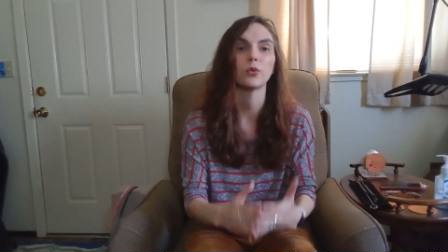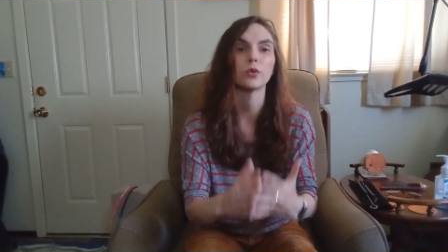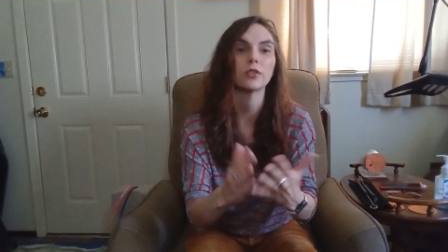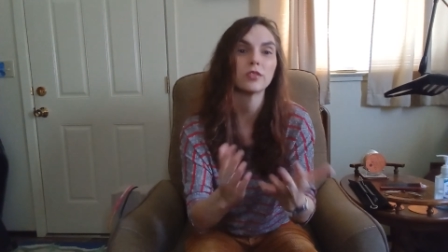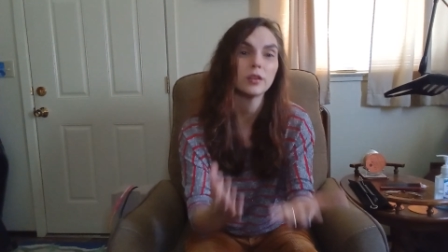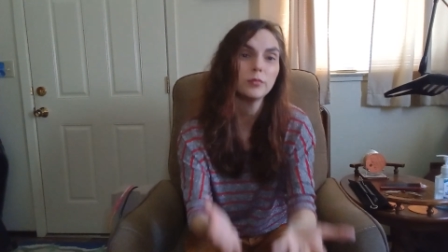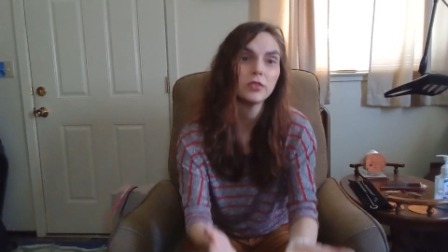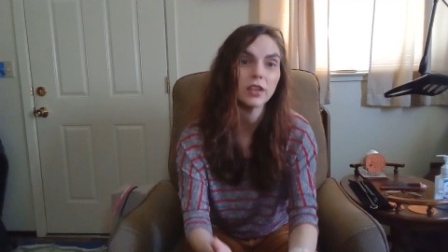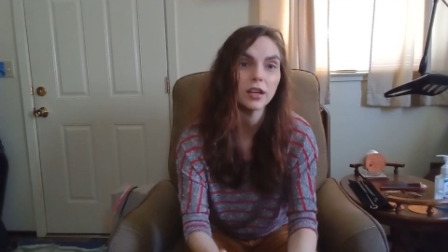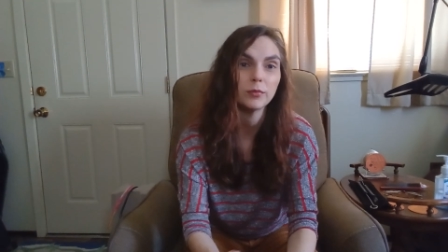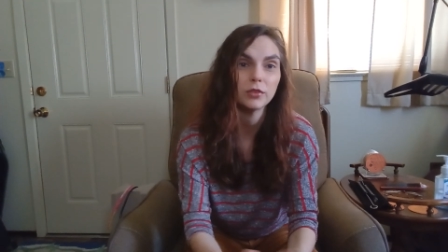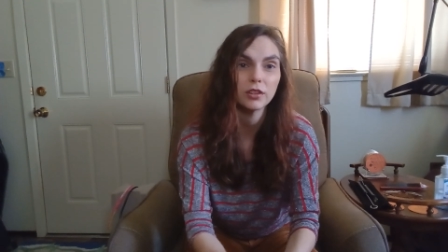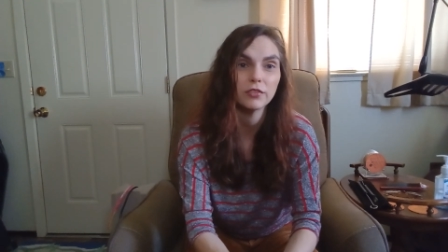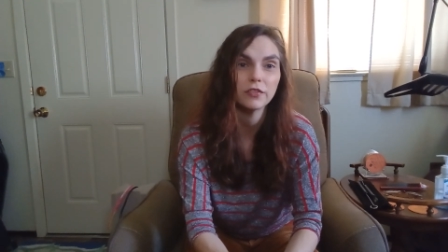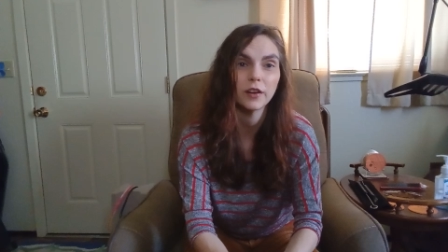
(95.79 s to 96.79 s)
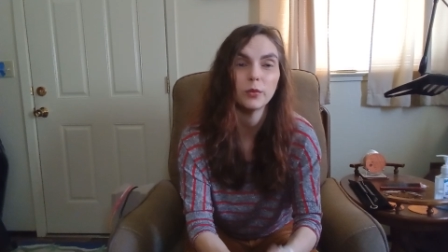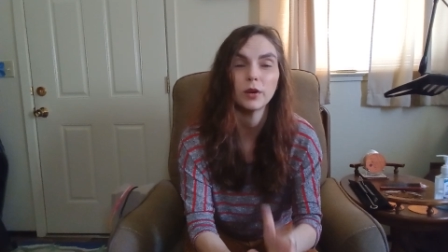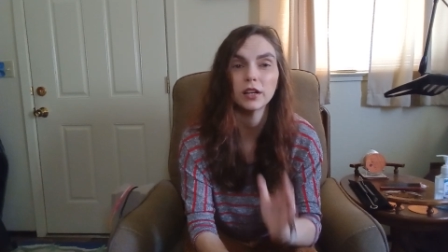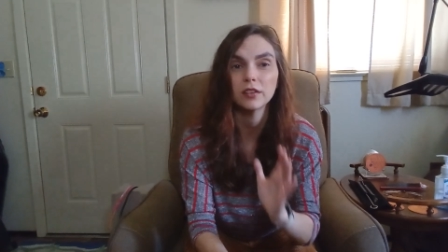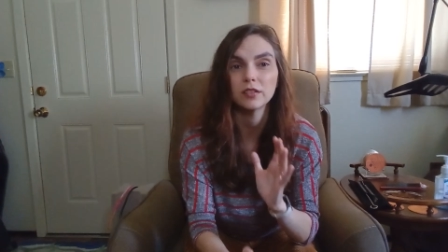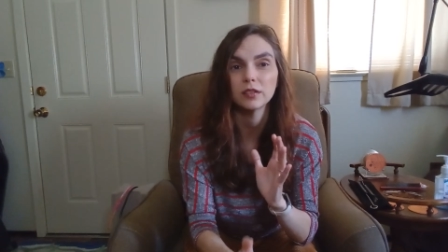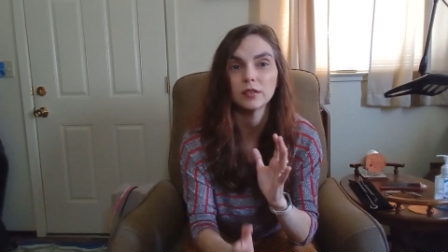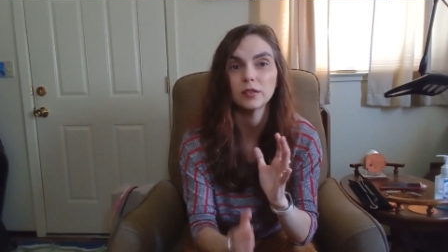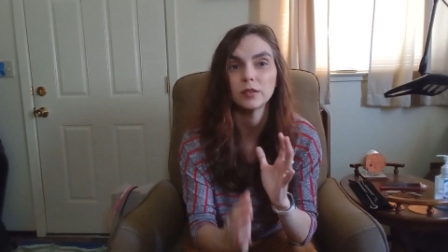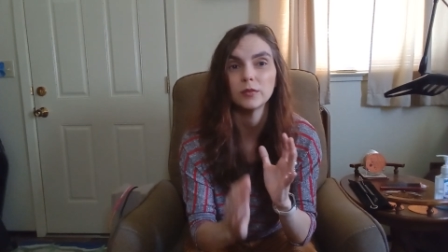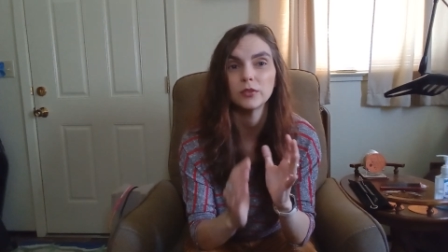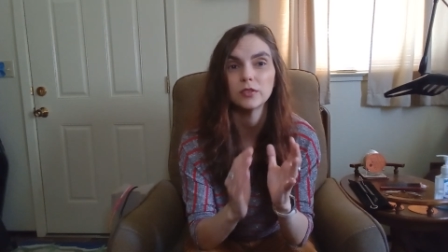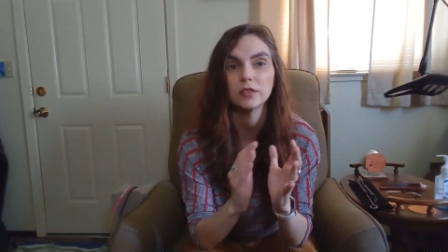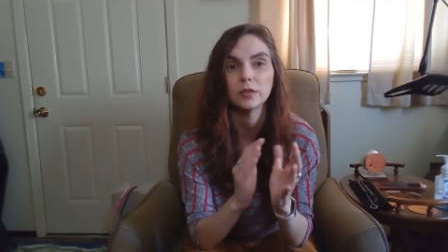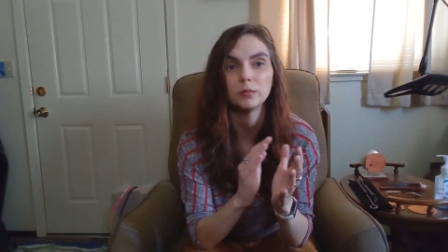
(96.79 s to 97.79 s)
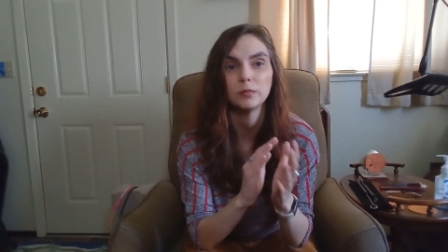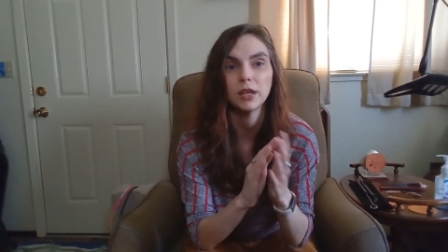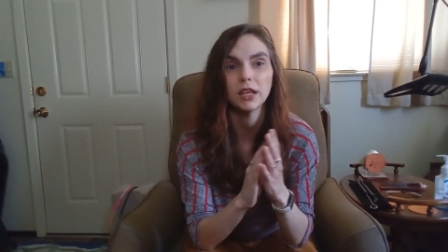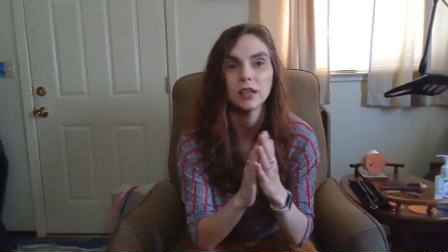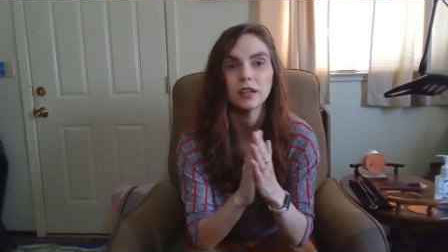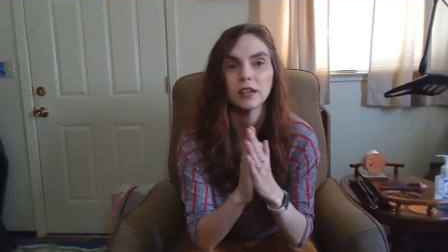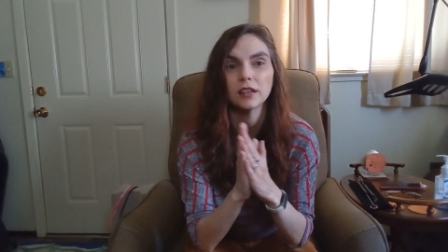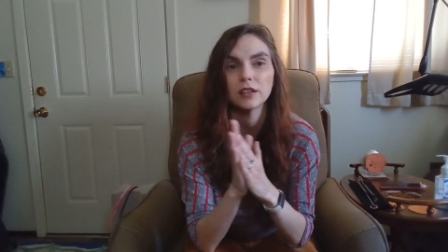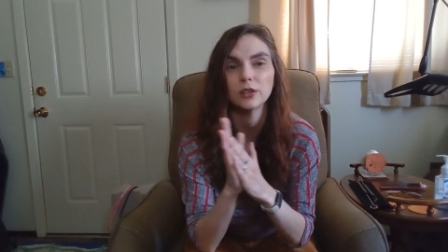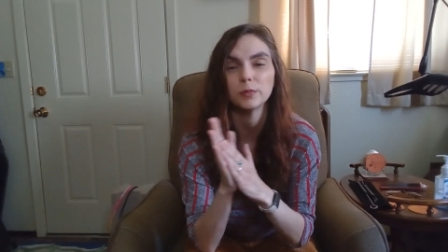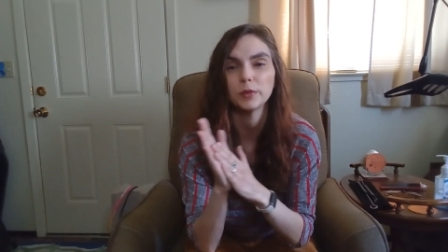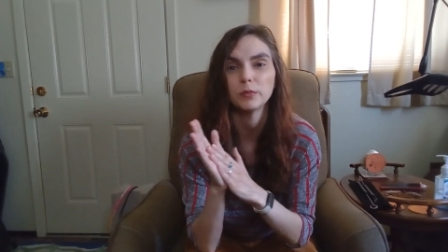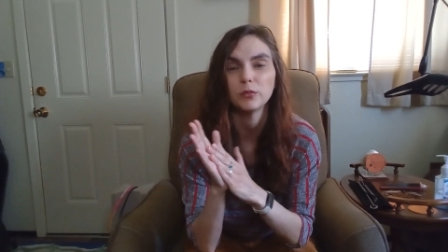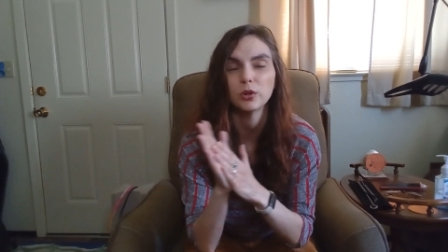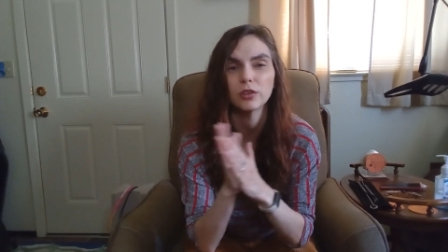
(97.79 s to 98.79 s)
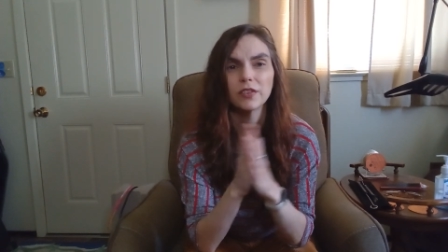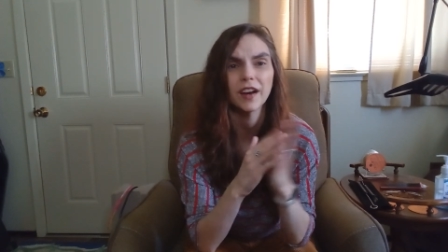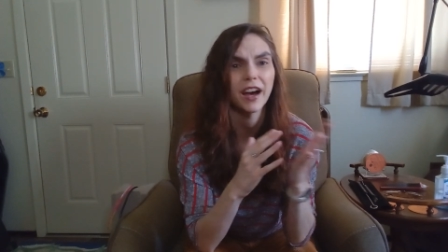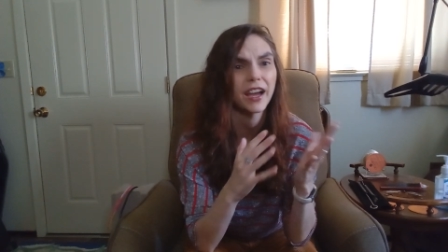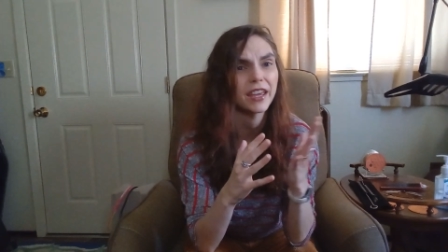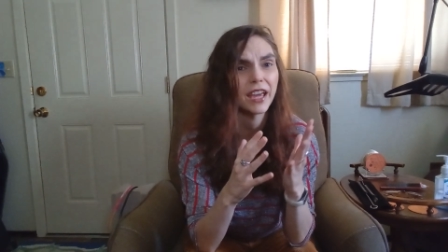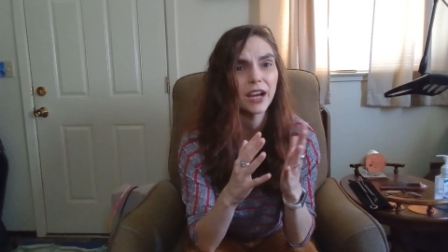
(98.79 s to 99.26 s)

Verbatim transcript: or sometimes if I wanted to make a little bit more of a